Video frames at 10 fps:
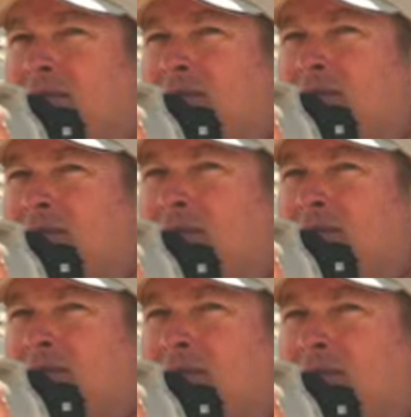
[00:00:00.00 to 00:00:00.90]

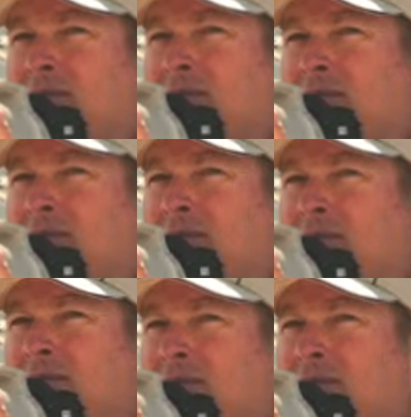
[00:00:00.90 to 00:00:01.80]

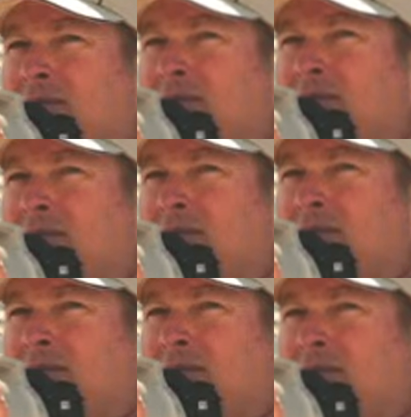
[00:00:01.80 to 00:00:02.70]

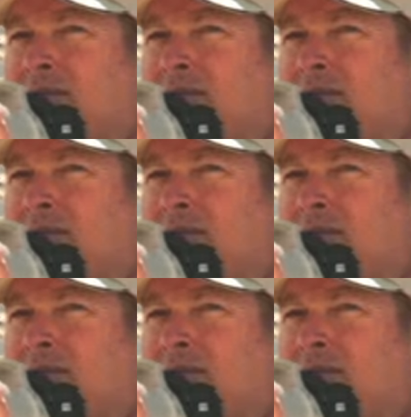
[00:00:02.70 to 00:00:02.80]
(no one is talking)